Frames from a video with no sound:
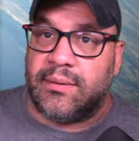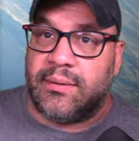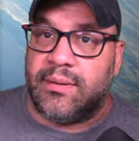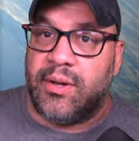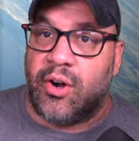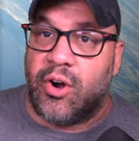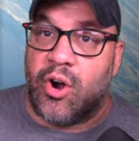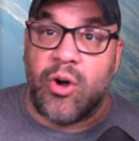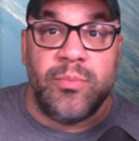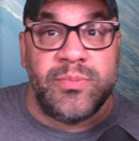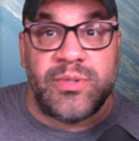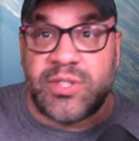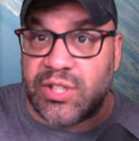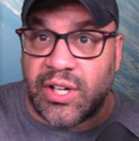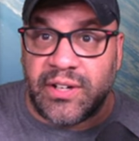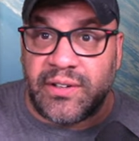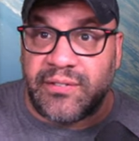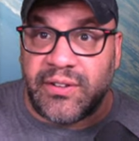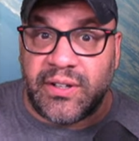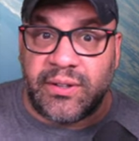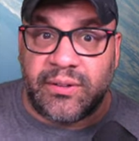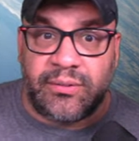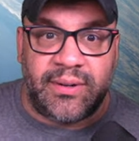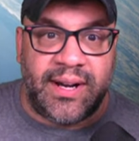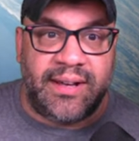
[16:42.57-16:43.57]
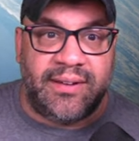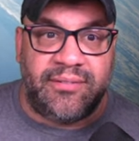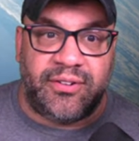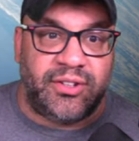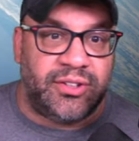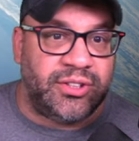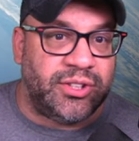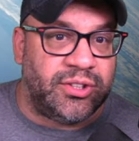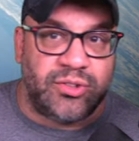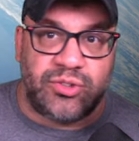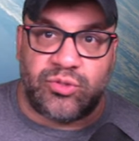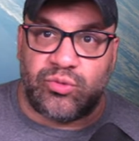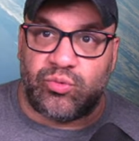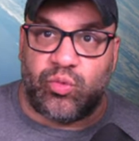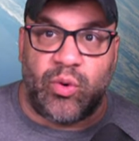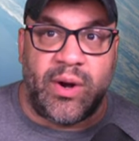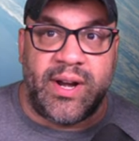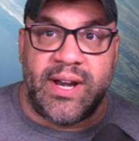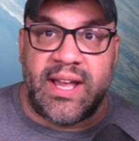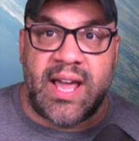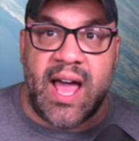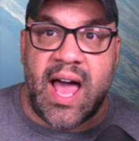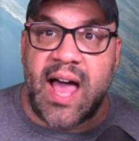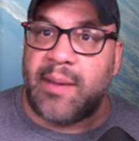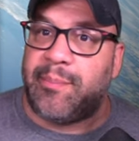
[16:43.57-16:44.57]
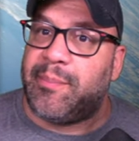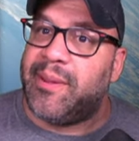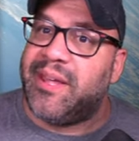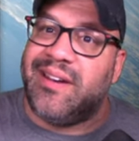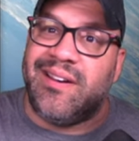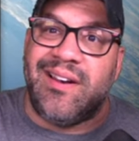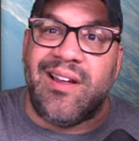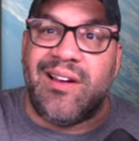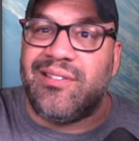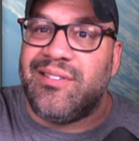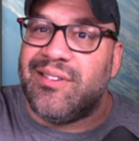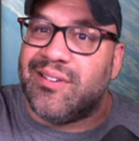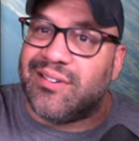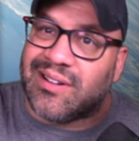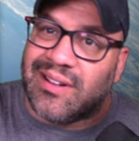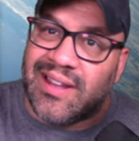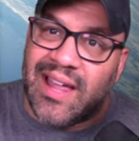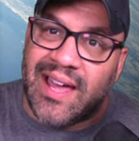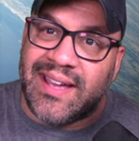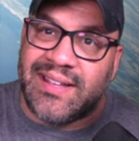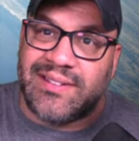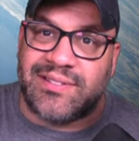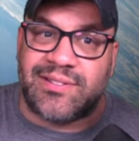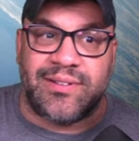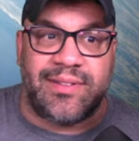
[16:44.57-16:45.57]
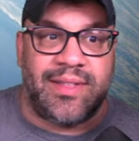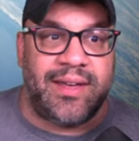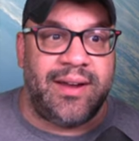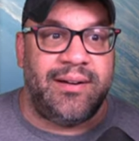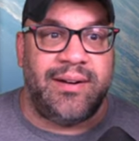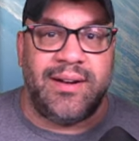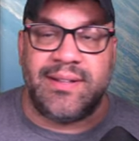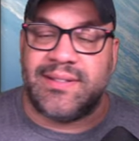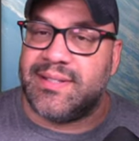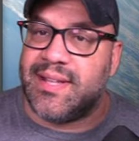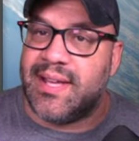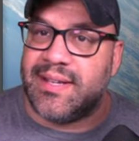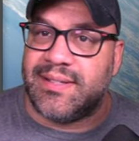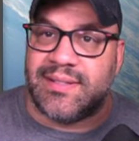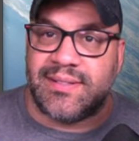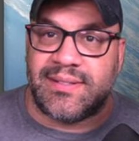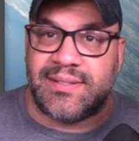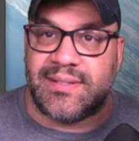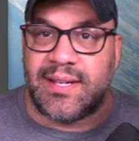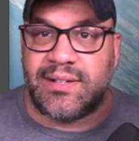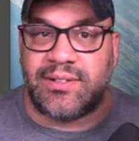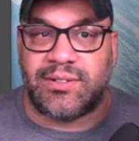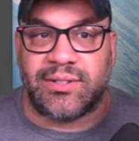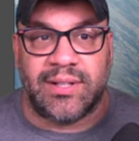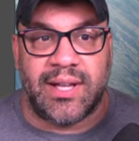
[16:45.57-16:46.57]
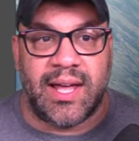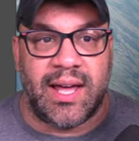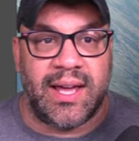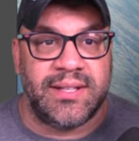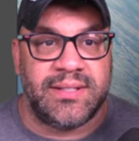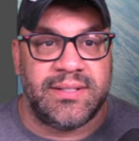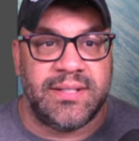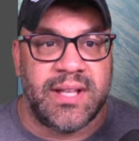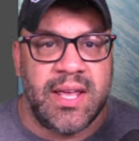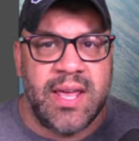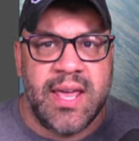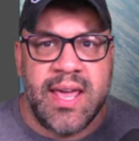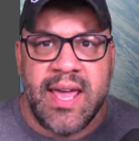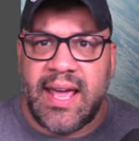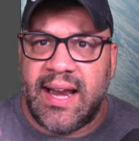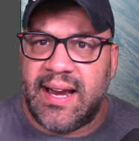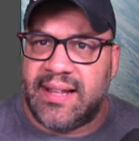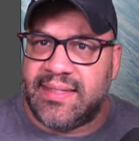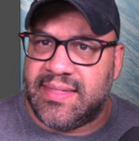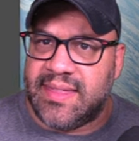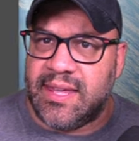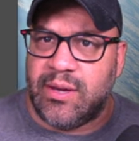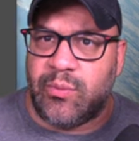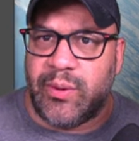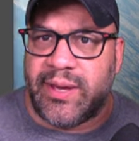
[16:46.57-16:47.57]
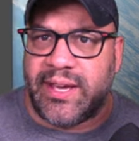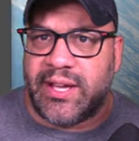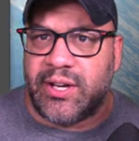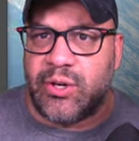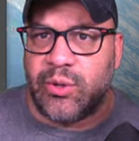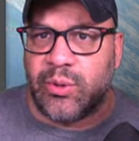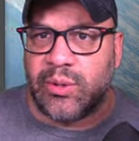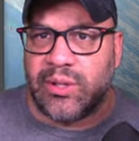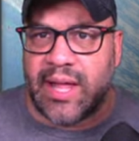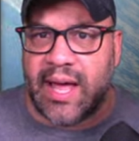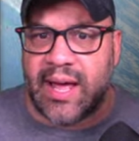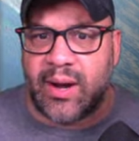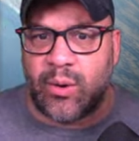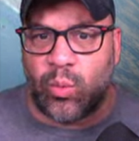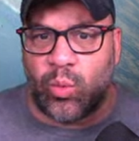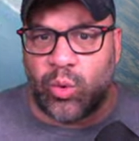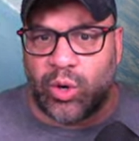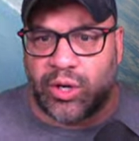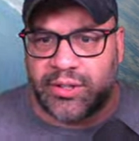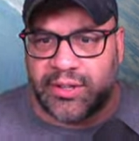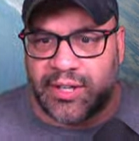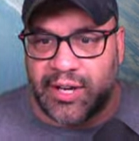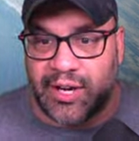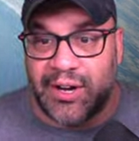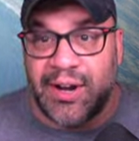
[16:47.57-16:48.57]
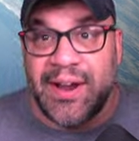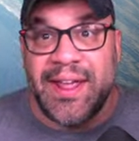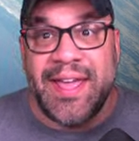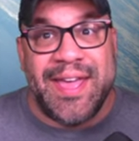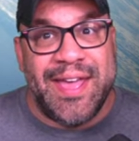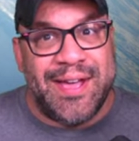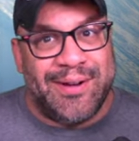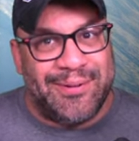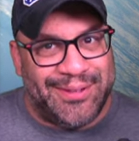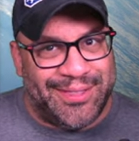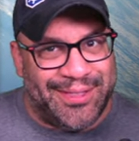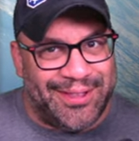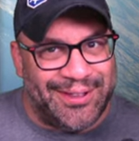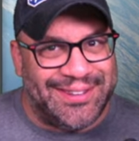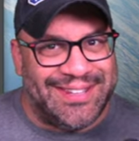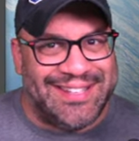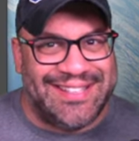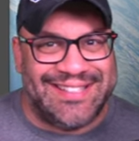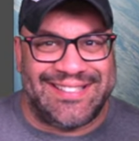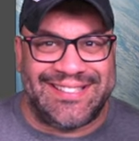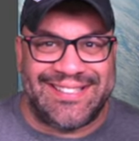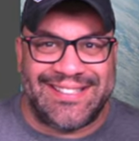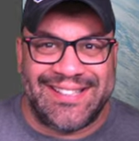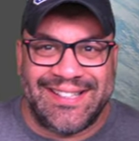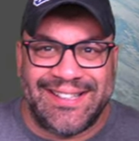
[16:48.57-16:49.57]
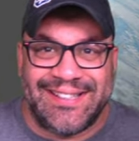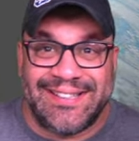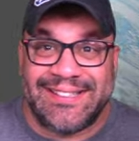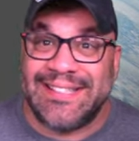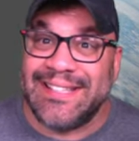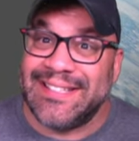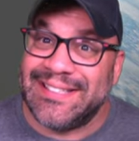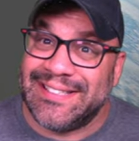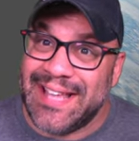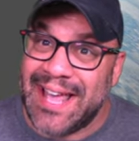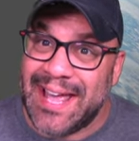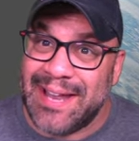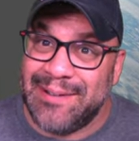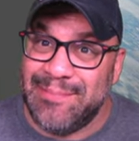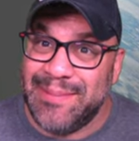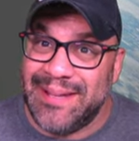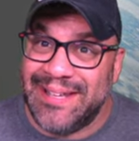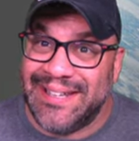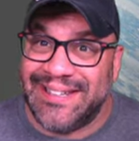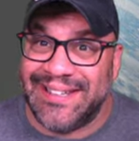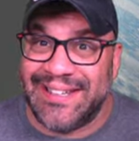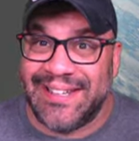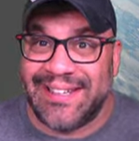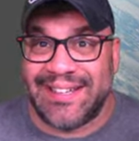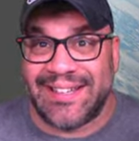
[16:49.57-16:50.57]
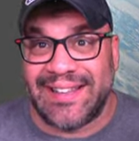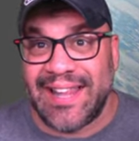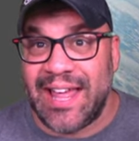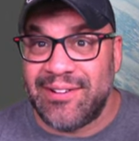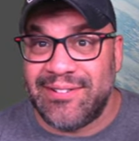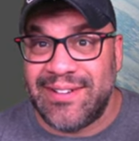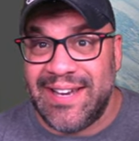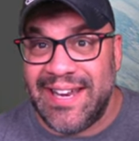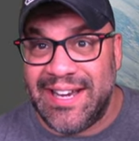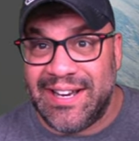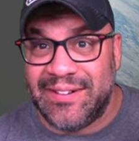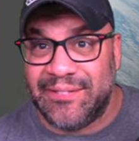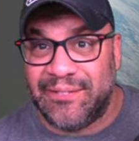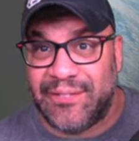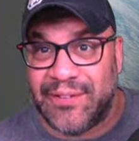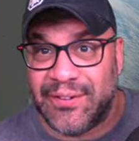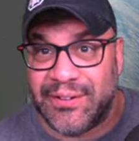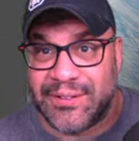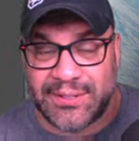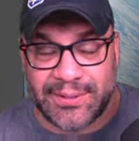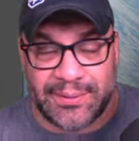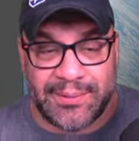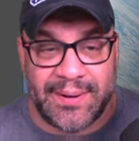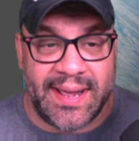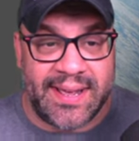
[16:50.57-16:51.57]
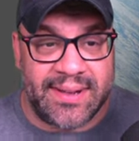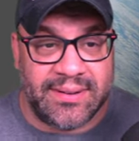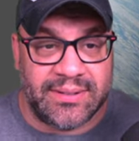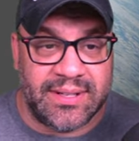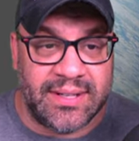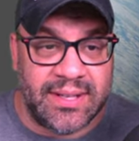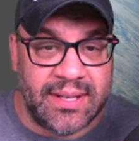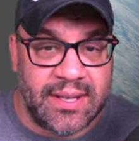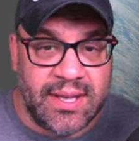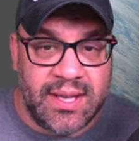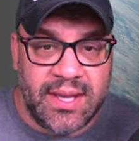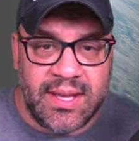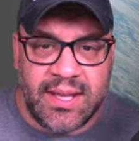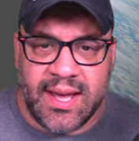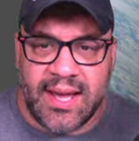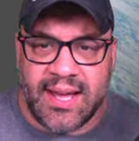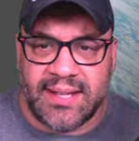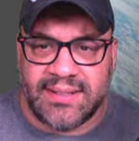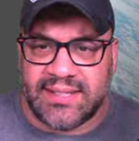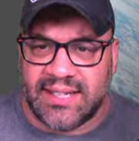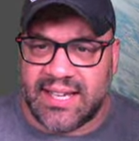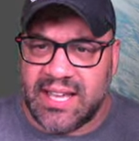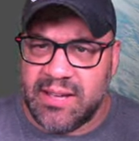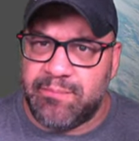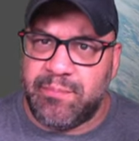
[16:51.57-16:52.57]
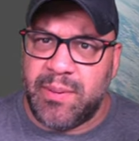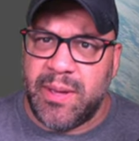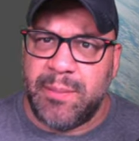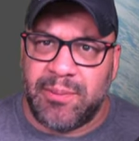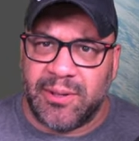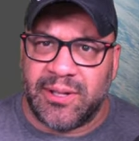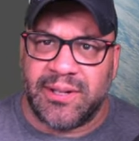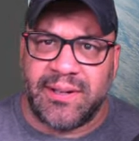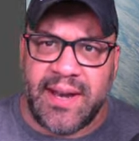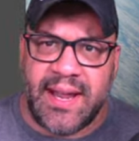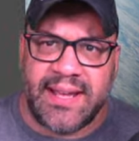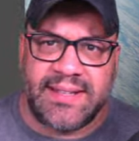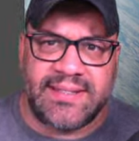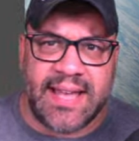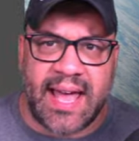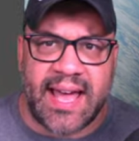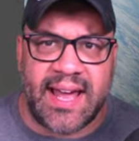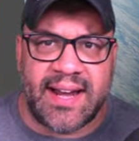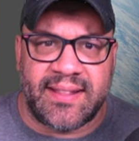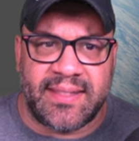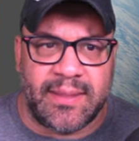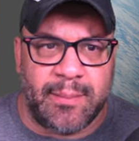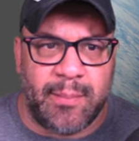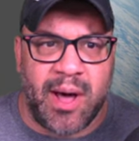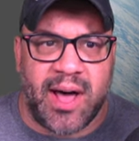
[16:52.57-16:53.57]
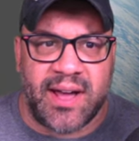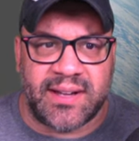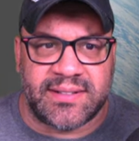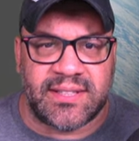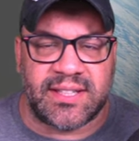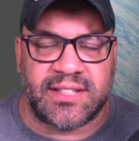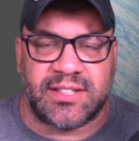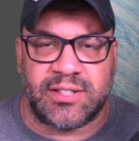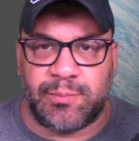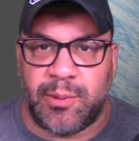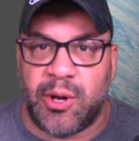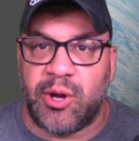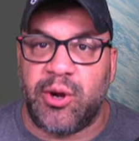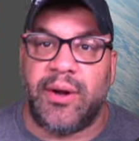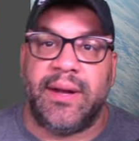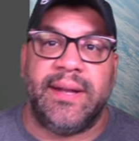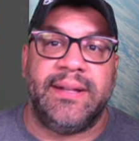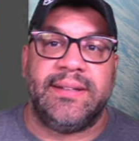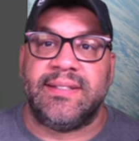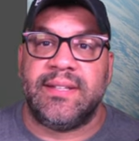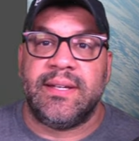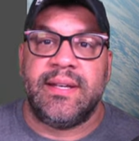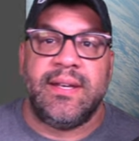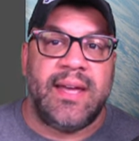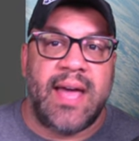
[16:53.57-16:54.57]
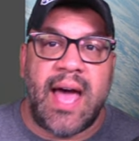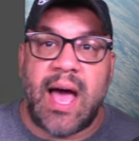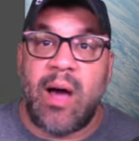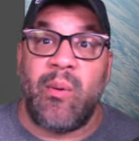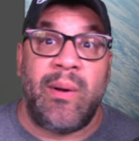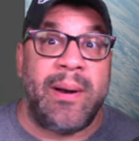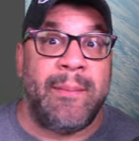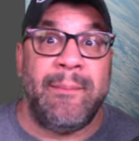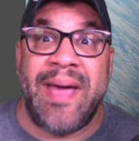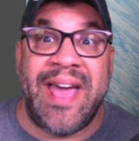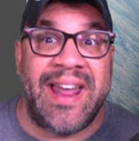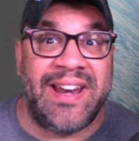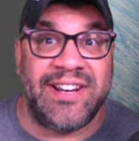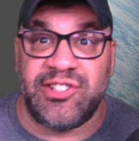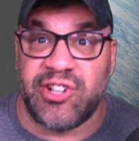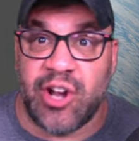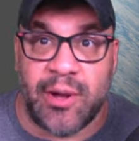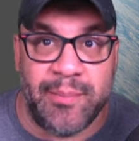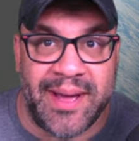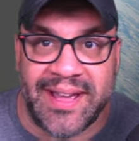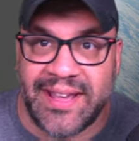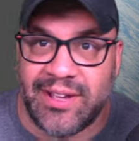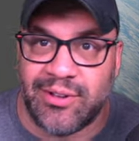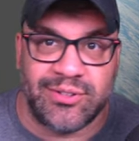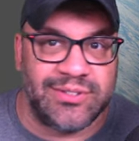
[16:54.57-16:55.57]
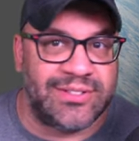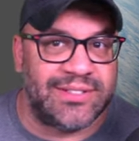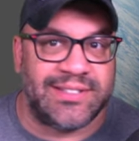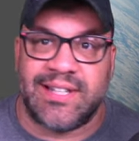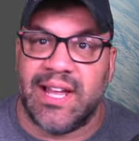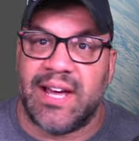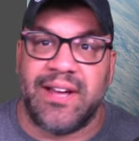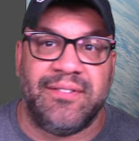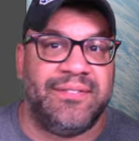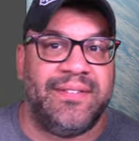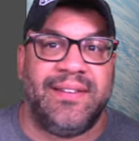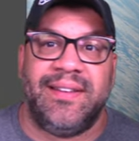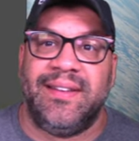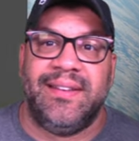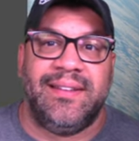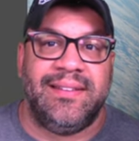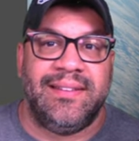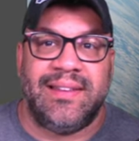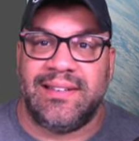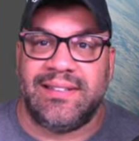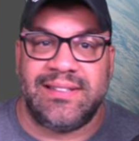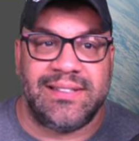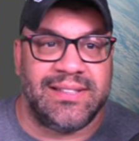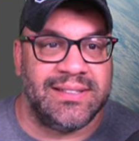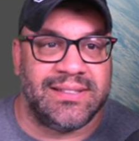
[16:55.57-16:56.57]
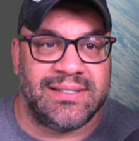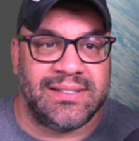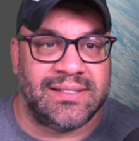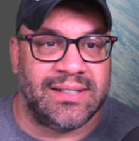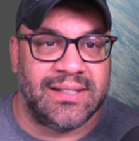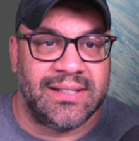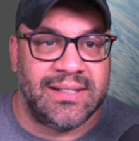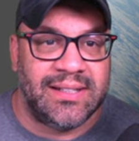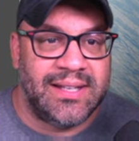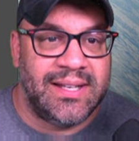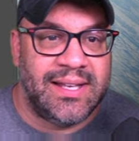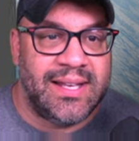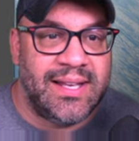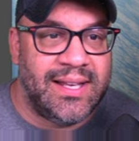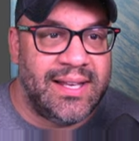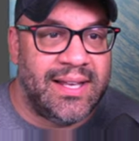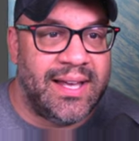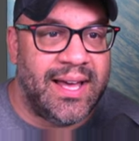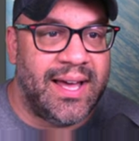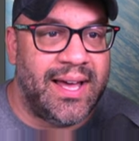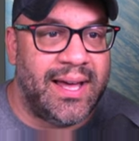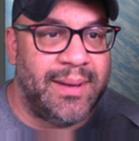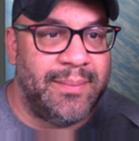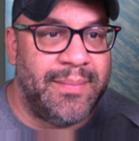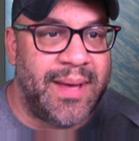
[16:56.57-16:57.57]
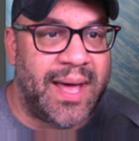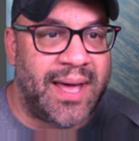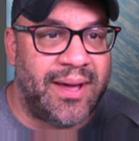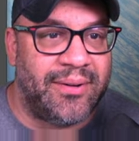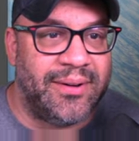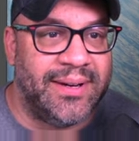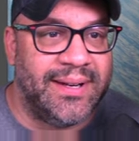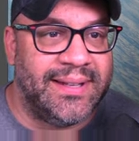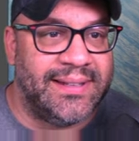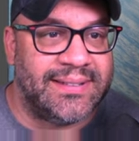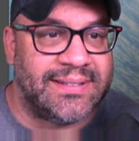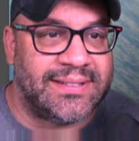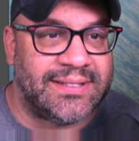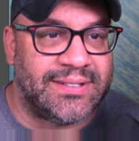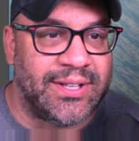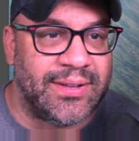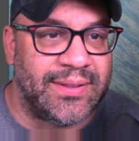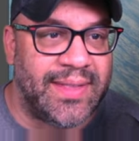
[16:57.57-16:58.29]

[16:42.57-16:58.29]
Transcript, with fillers: your home server, whatever, just running cockpit, and all your clients are there, and it's nice and centralized. And I think we can do a lot of work there with all these sysadmin, cloud native folks around uh, to give people a nice out of the box experience. I want to manage all my own stuff. That's just um, how it is. So